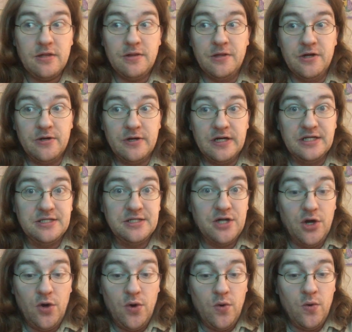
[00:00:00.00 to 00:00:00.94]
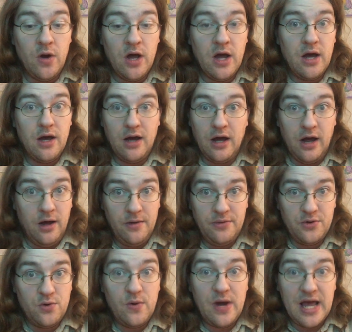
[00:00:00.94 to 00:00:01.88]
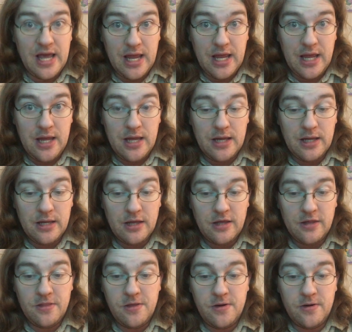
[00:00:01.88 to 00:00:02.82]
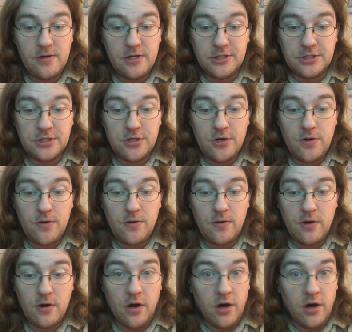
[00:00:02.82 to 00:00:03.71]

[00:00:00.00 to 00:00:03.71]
There is no other way. There is no